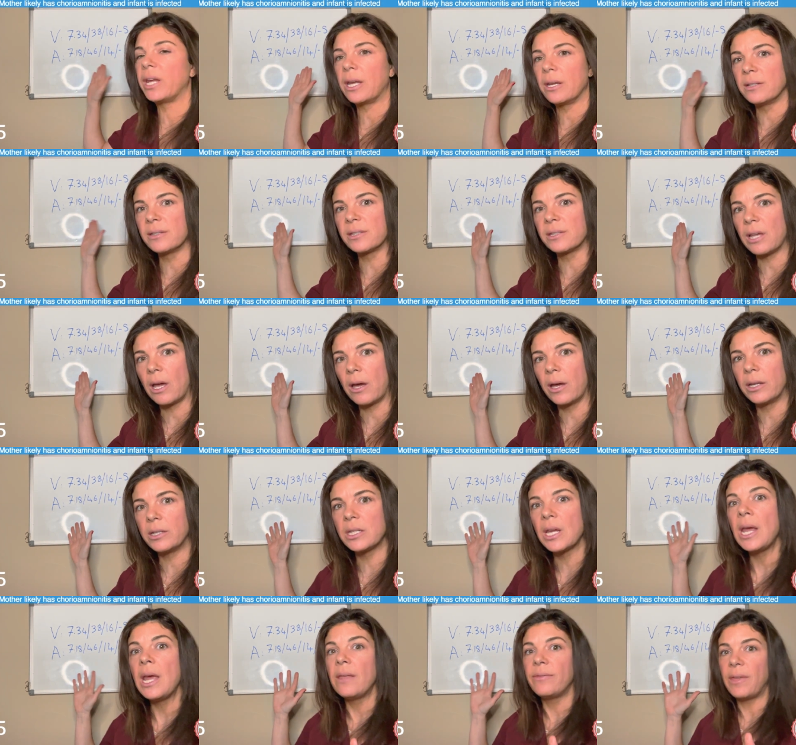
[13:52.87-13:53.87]

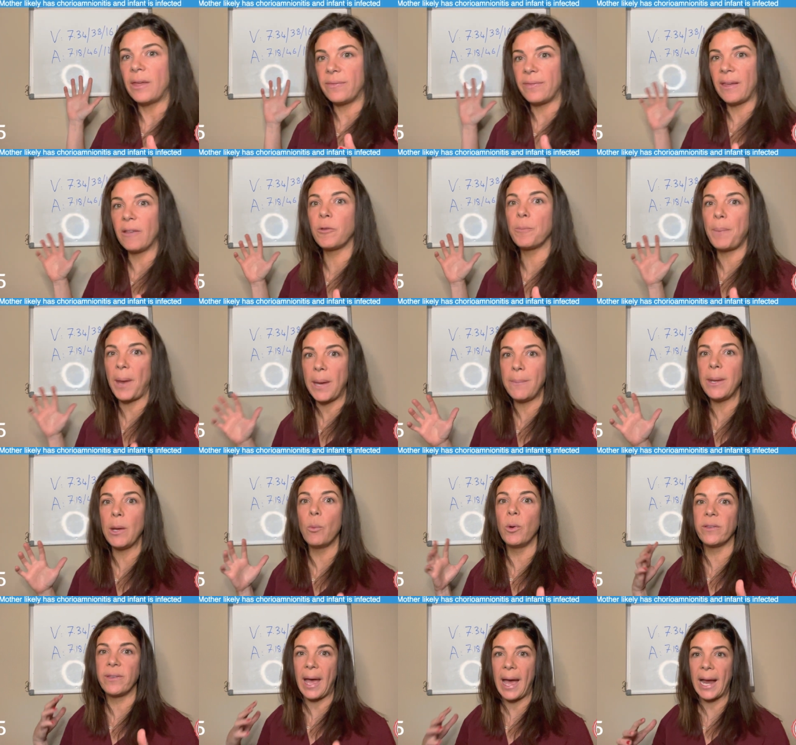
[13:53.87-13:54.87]
concerned that this baby
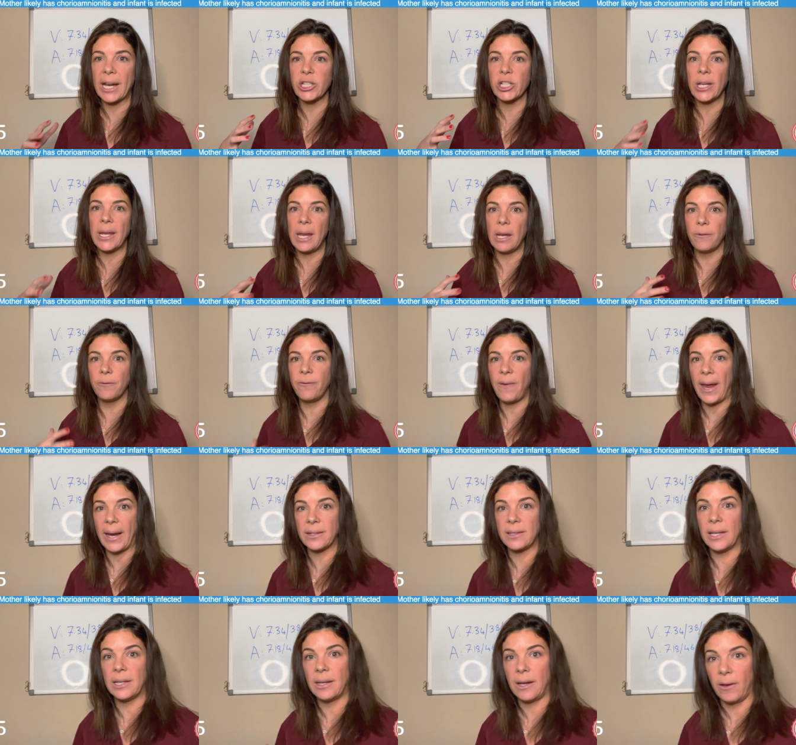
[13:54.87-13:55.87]
was actually
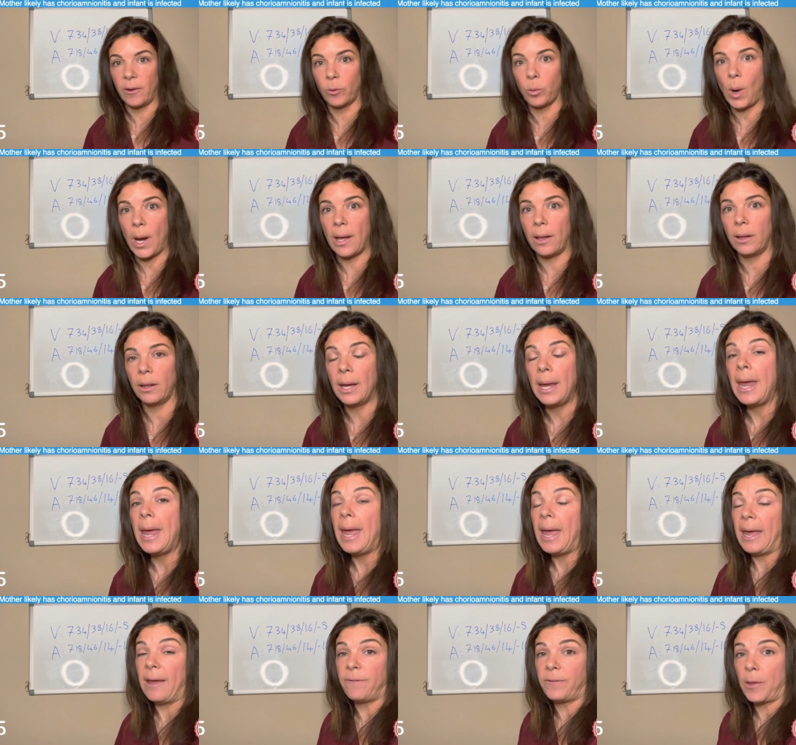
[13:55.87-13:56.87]
infected as well.
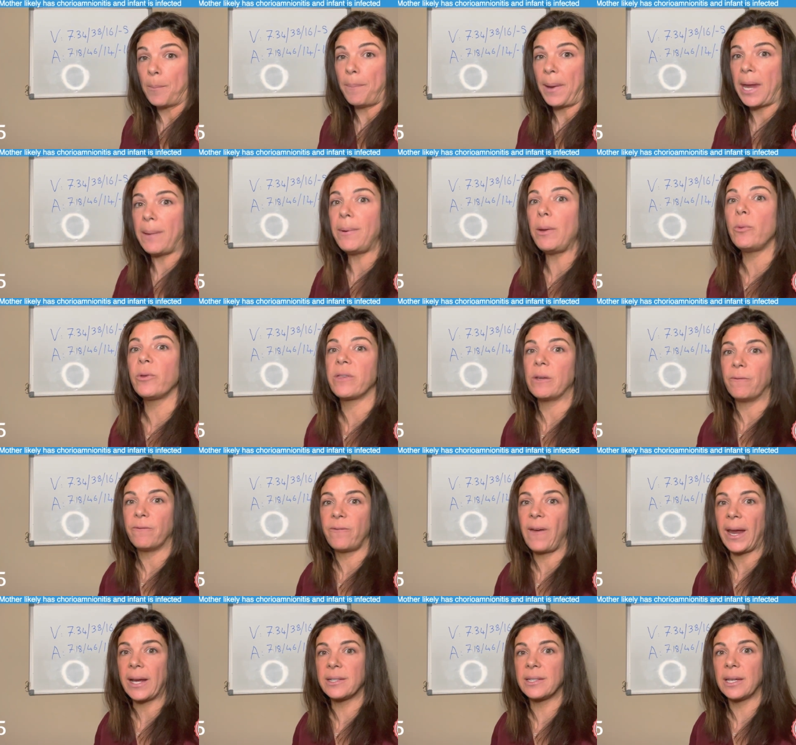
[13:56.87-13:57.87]
If the baby was
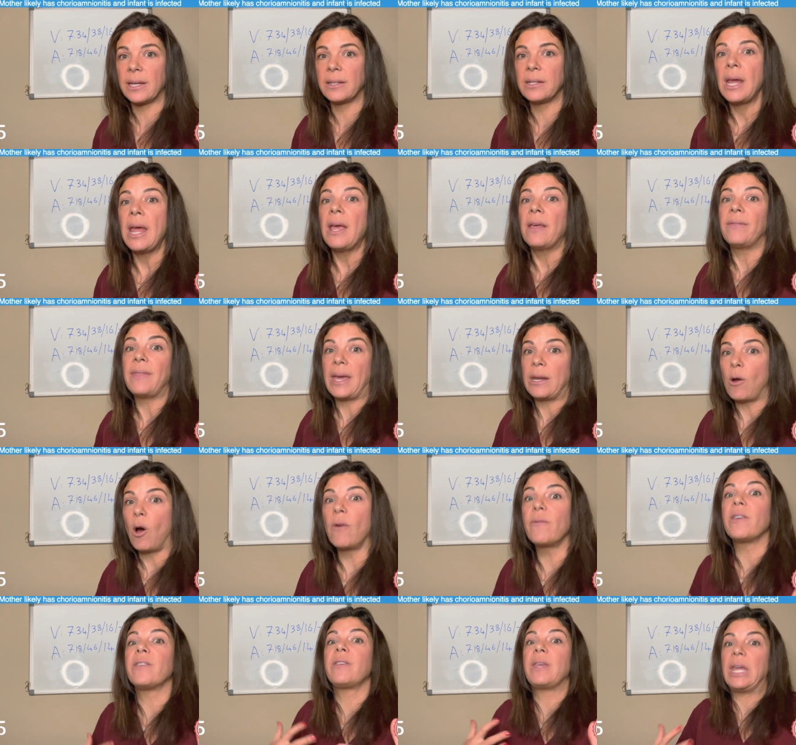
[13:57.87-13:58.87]
infected, then
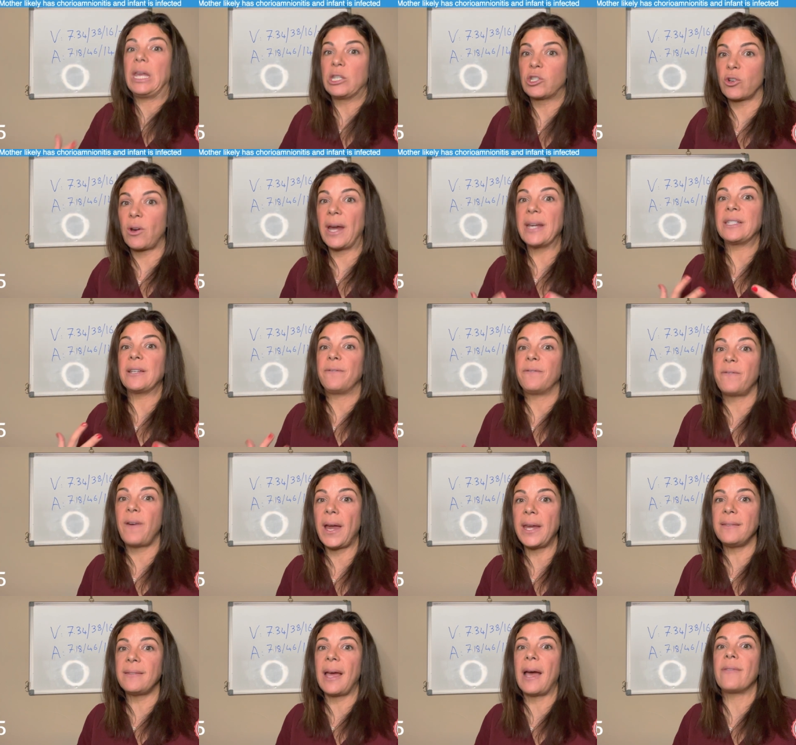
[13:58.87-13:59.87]
obviously in trying to
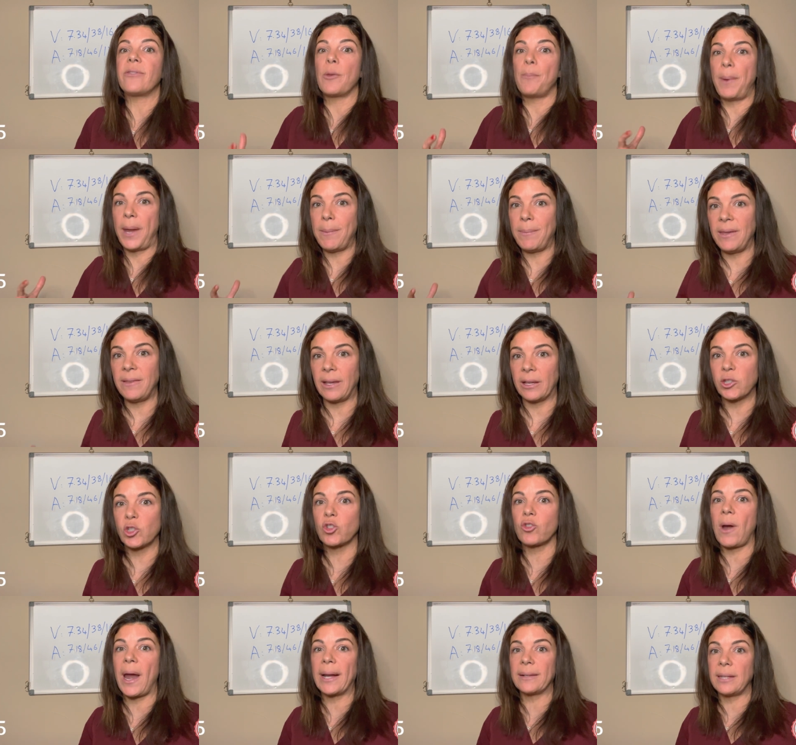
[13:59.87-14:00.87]
fight that, the baby's
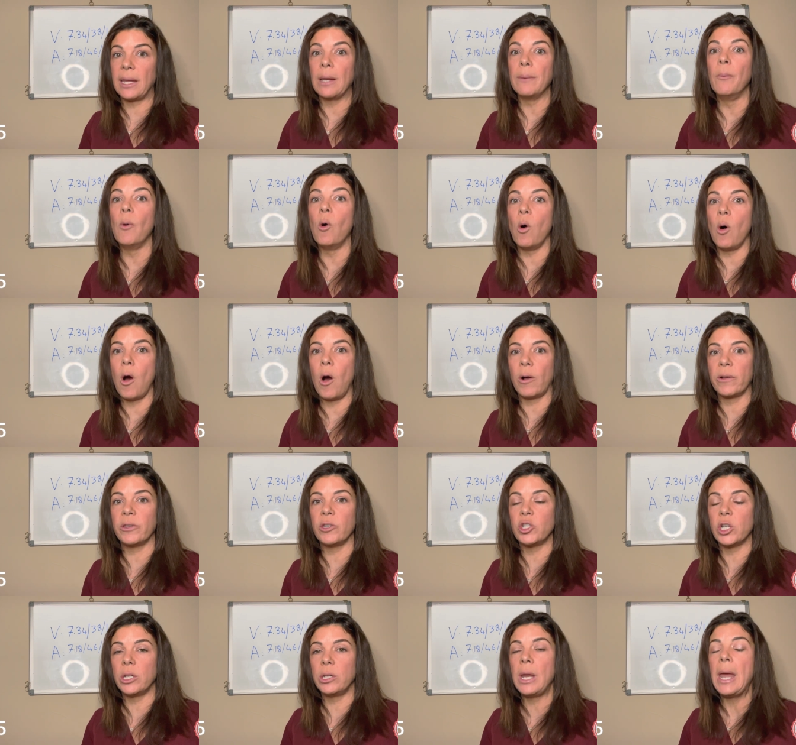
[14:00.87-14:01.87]
extracting more
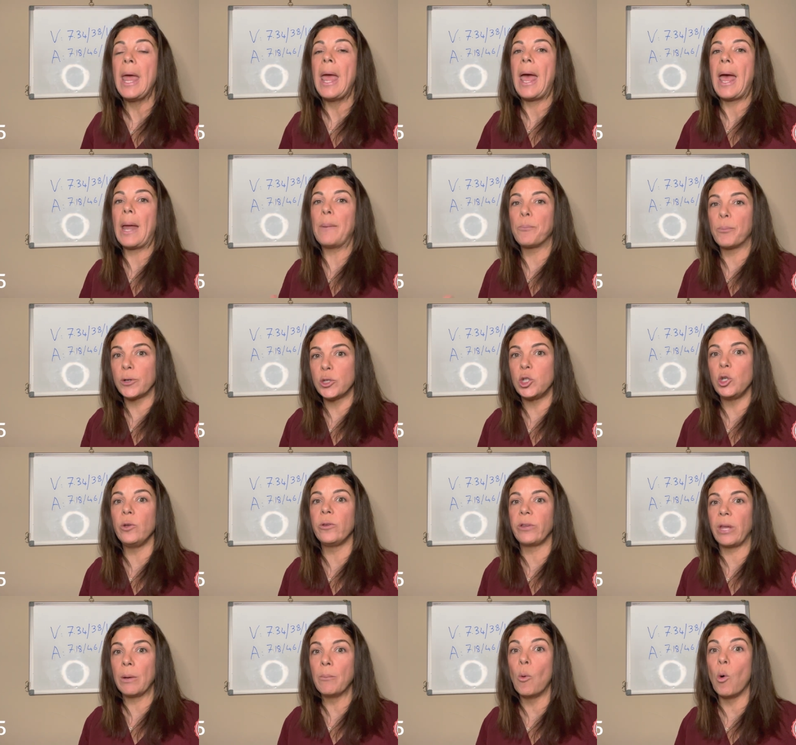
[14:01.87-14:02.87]
oxygen and
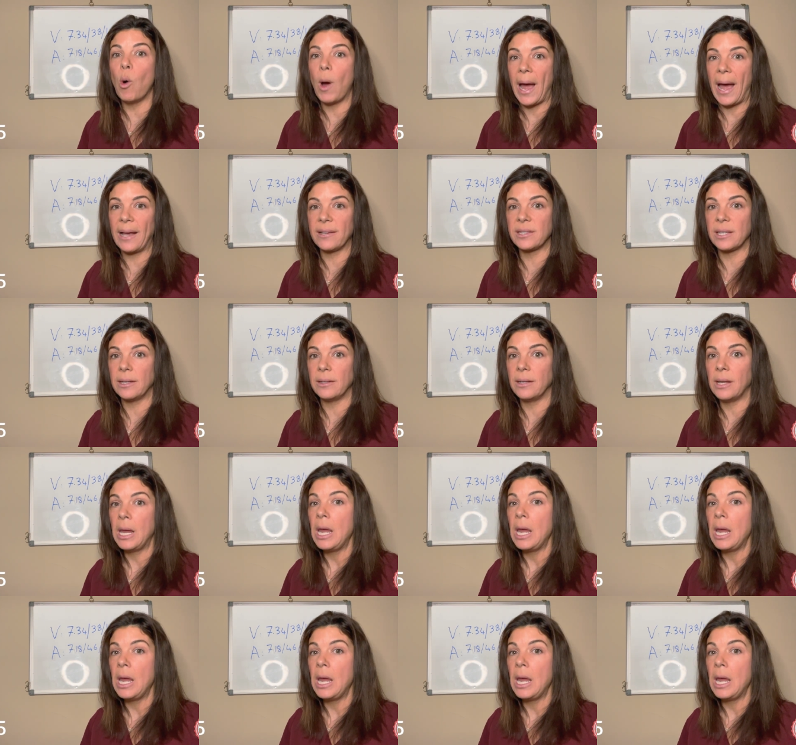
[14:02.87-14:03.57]
producing more acid.